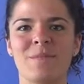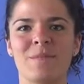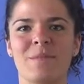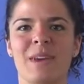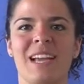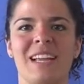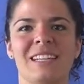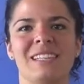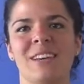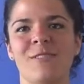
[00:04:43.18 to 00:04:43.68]

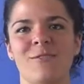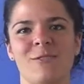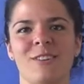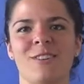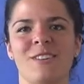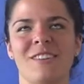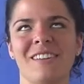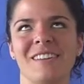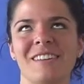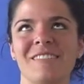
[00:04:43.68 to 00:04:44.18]
my
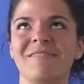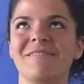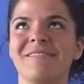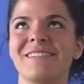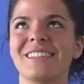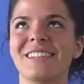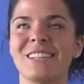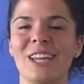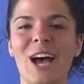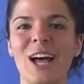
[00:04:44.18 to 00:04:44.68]

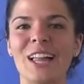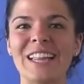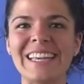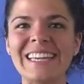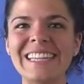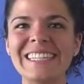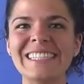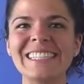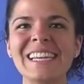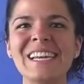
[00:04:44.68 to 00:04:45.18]
TEFL
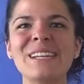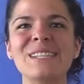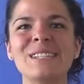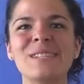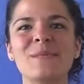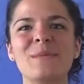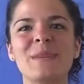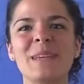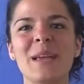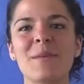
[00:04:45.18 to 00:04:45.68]
knowledge
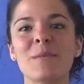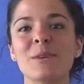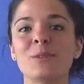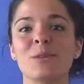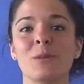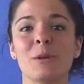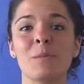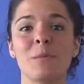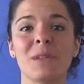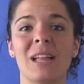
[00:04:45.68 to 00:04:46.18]
to be able
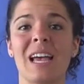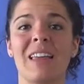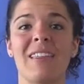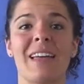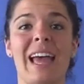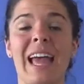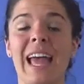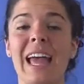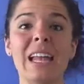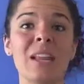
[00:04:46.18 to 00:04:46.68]
to apply
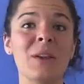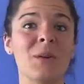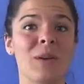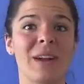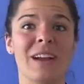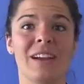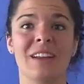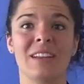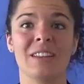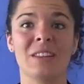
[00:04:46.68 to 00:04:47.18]
that
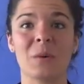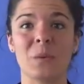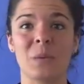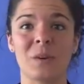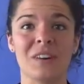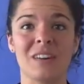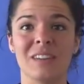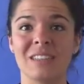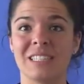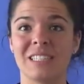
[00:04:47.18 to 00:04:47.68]
anywhere in the
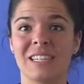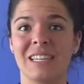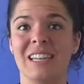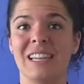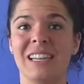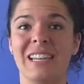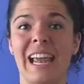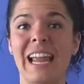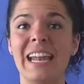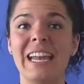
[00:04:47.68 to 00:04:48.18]
world and
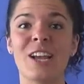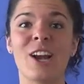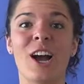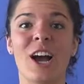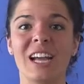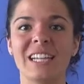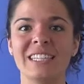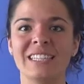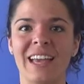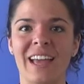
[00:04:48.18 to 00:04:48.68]
in any
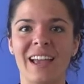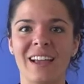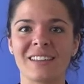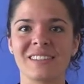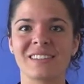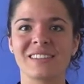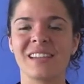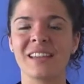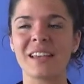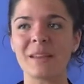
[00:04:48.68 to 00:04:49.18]

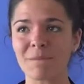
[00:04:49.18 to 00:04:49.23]
context,